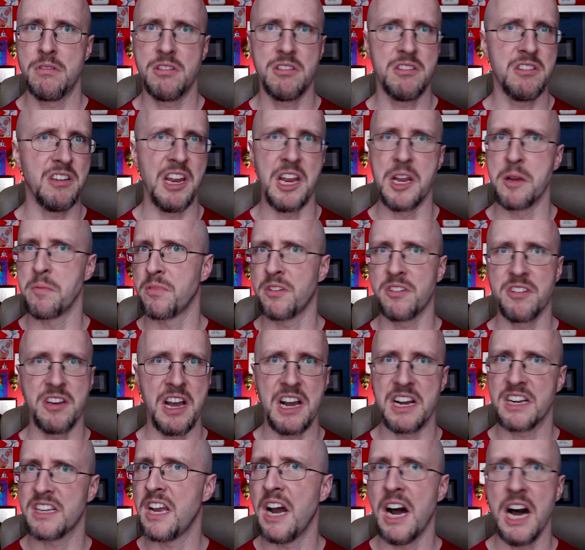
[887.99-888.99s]

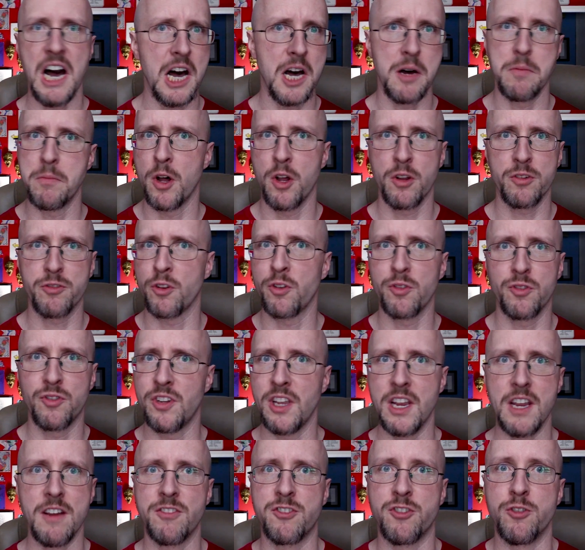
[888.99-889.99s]
Stamps.com also
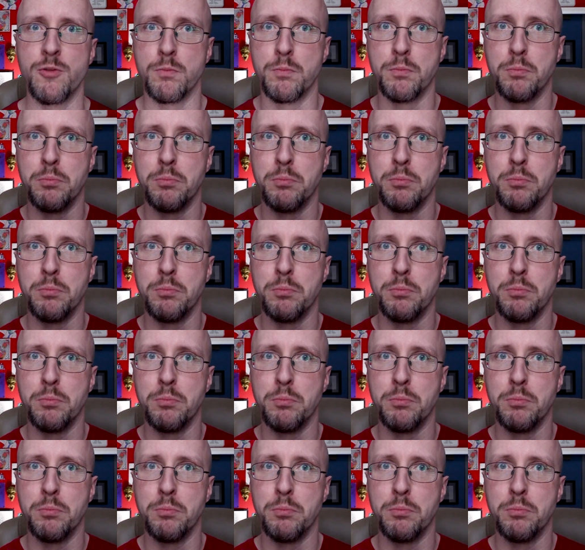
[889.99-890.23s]
saves you